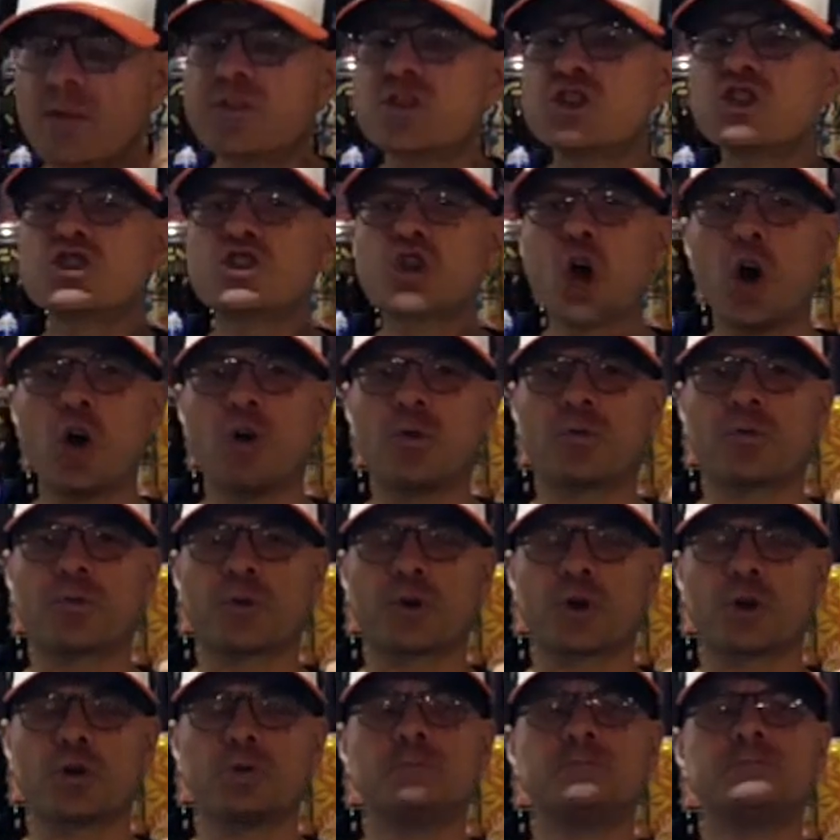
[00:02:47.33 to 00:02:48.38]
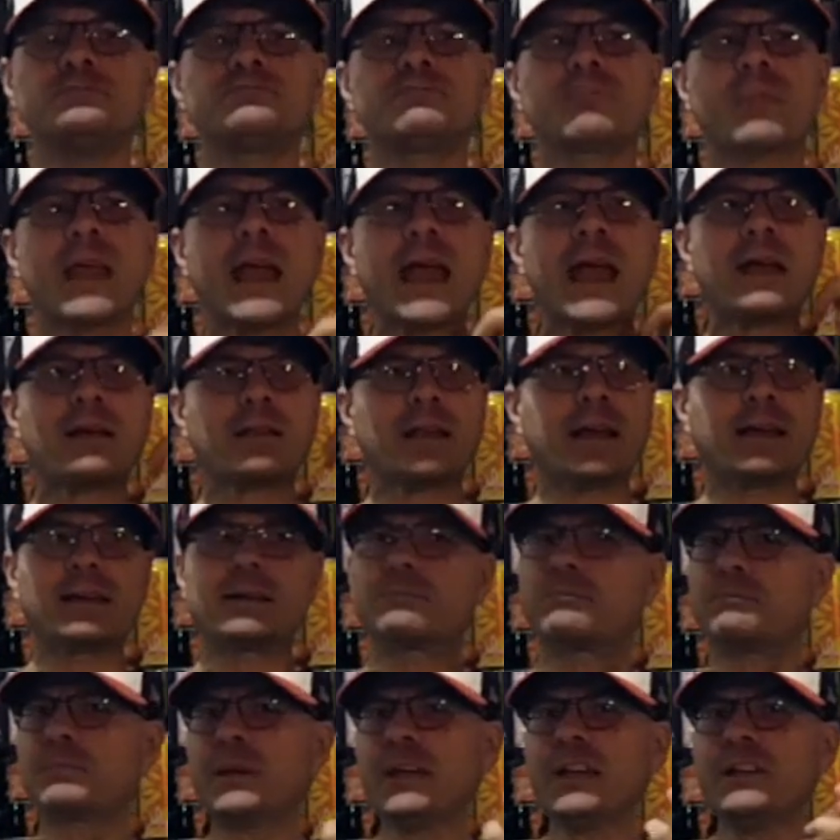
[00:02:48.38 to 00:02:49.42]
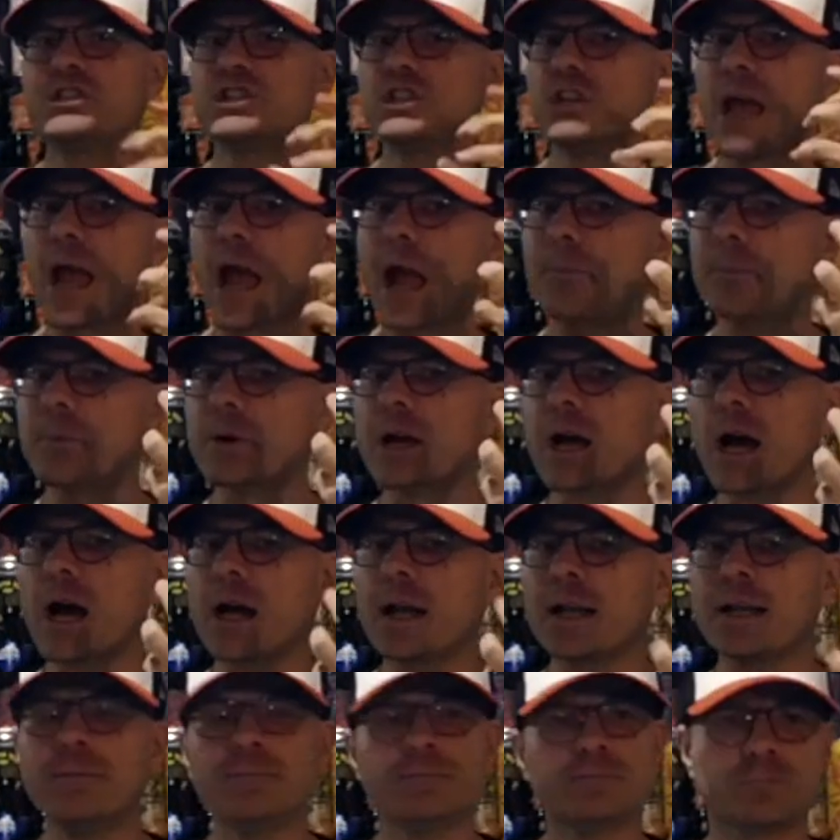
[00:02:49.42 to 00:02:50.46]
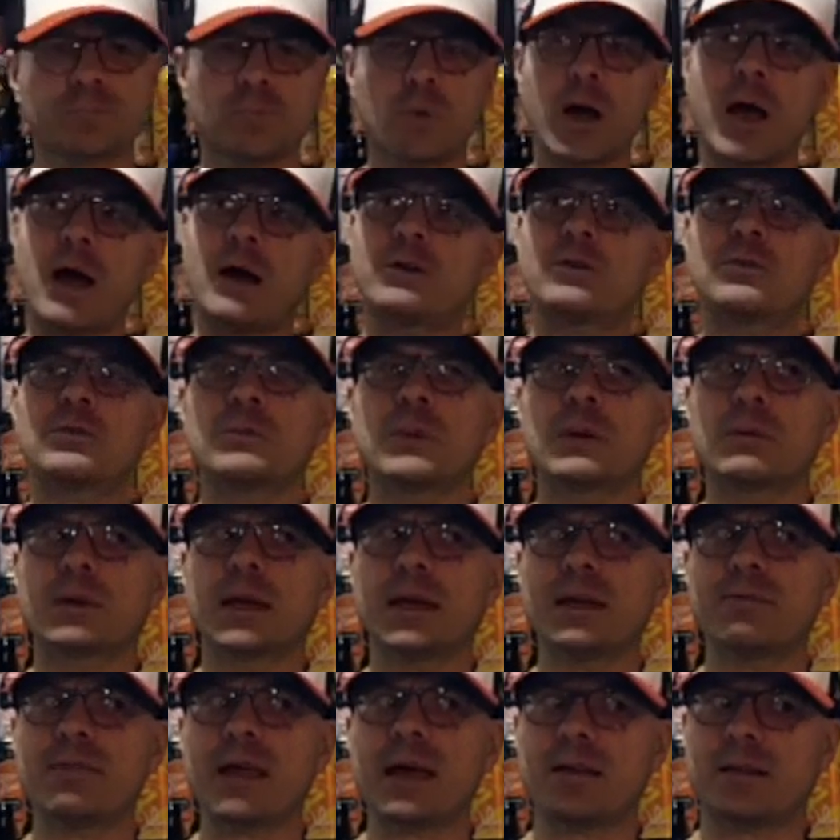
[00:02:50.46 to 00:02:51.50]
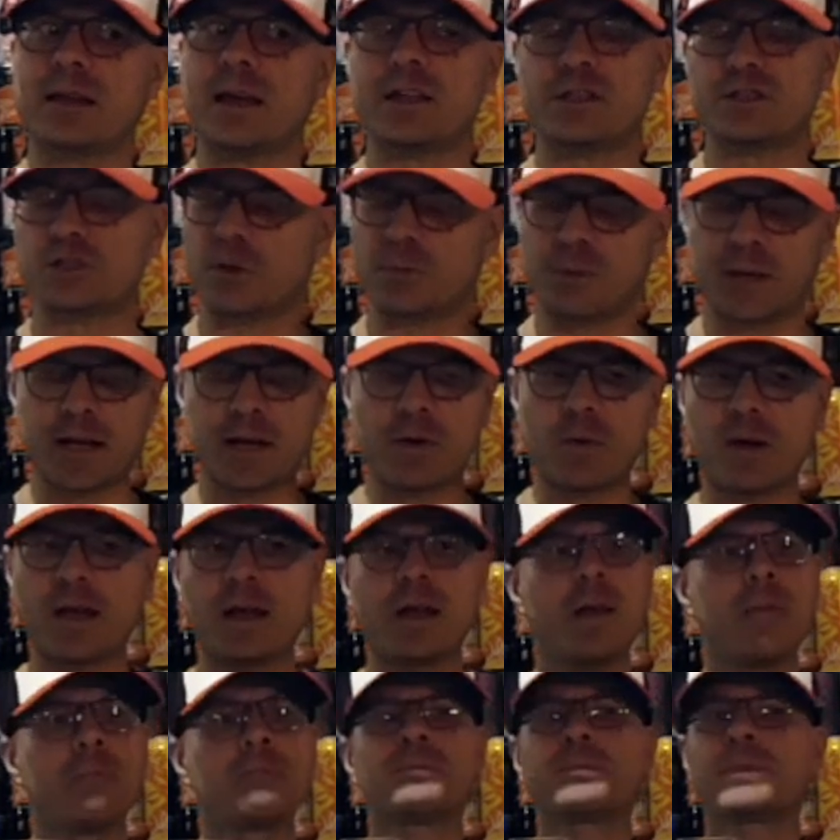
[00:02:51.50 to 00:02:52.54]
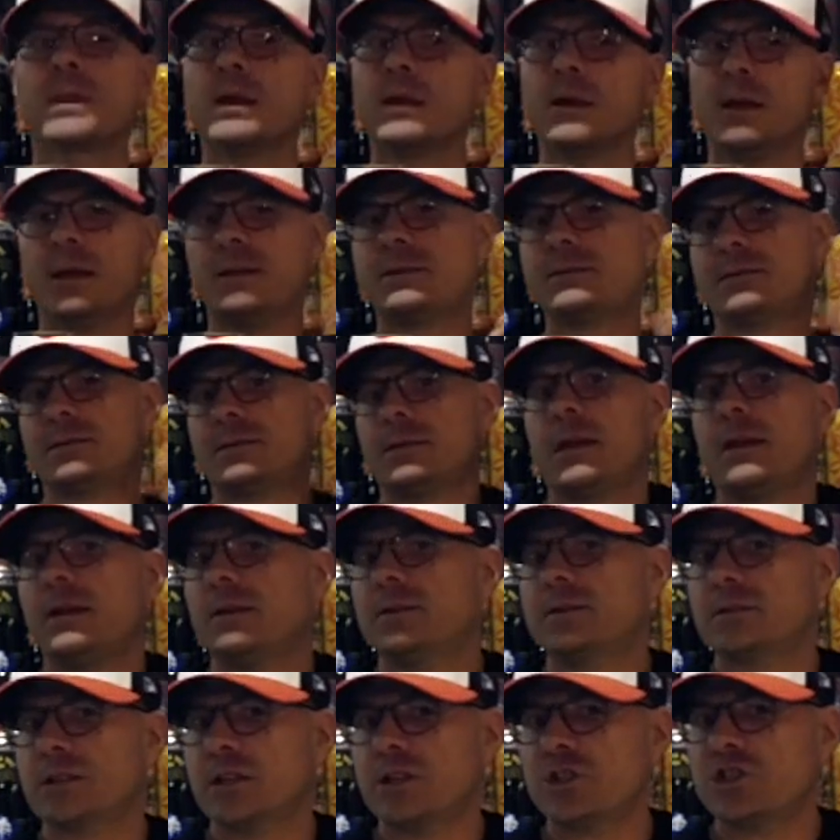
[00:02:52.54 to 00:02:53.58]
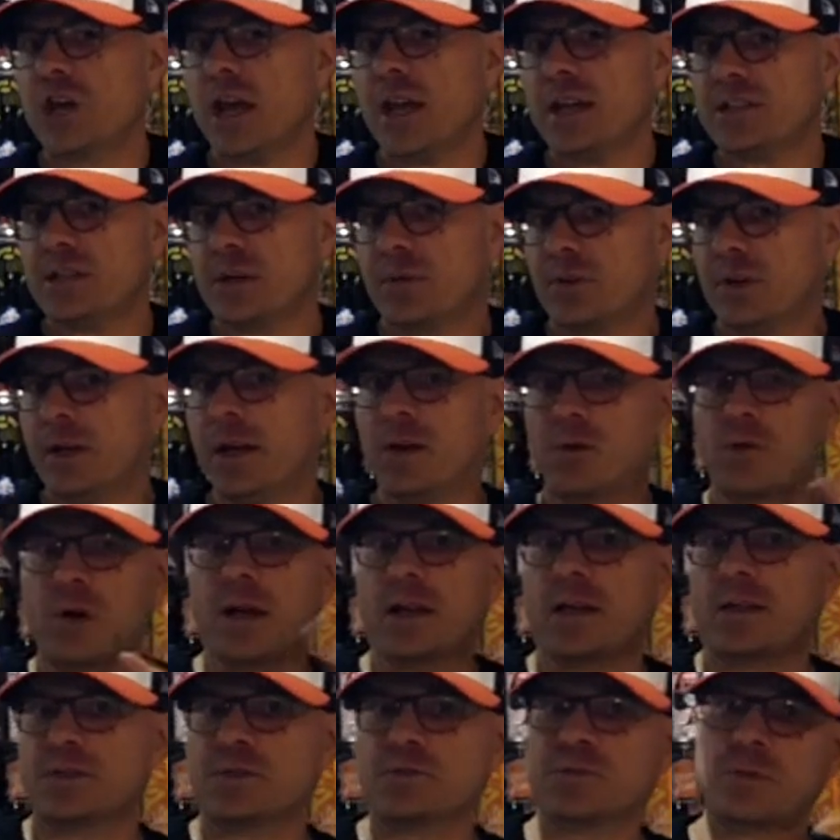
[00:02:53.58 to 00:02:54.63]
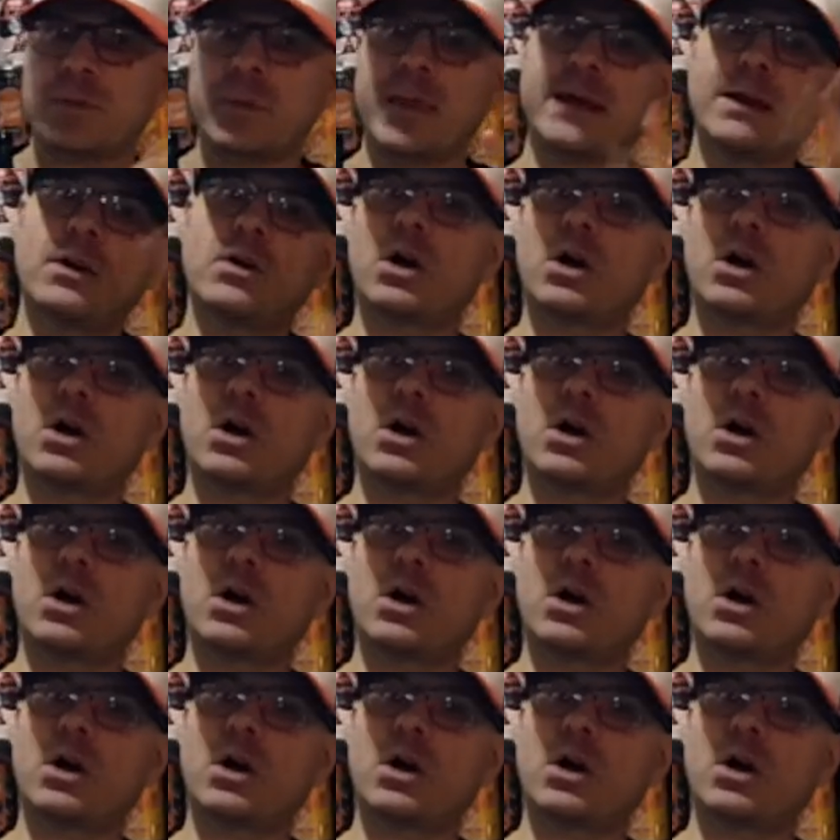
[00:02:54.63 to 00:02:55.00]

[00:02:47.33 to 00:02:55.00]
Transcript: of stone fruit, like peachy apricotty. Well, I don't remember getting that last year, but anyway, it's it's going to change every year, right? Because it's from that